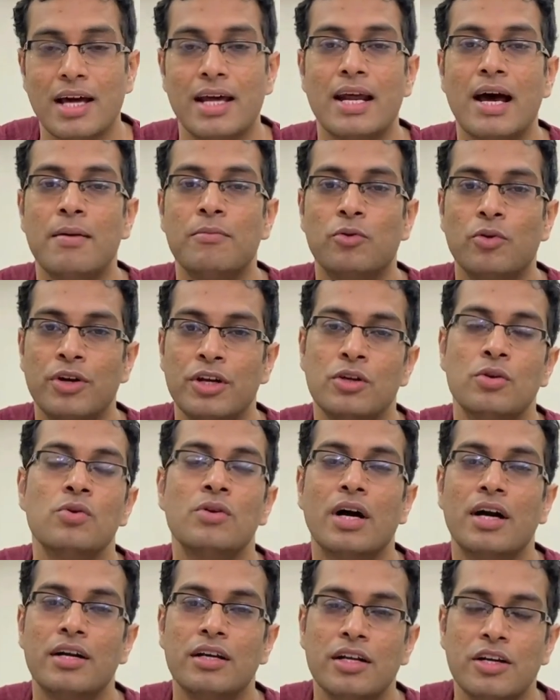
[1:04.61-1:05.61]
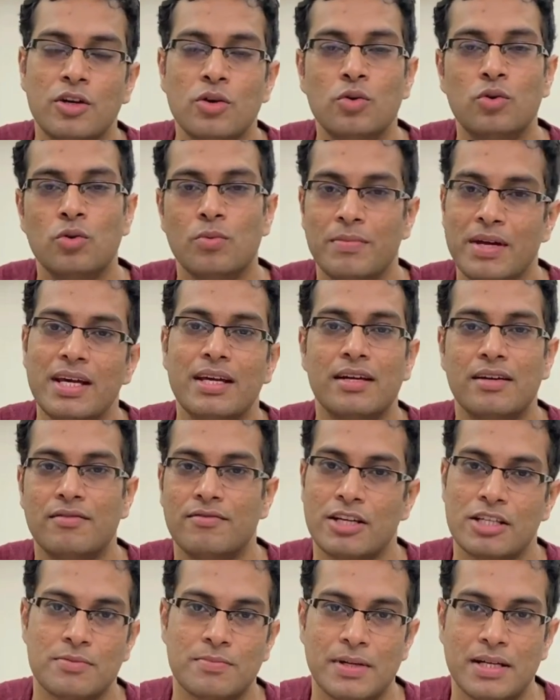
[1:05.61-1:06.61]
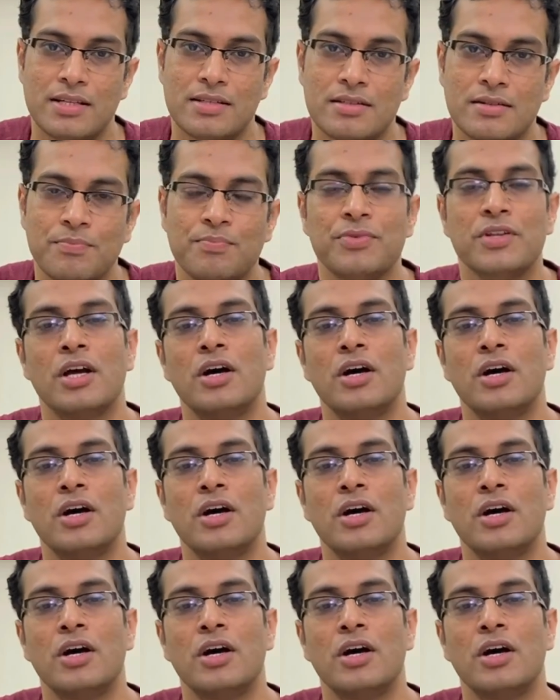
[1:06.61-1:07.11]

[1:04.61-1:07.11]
and I am going to continue to make investments.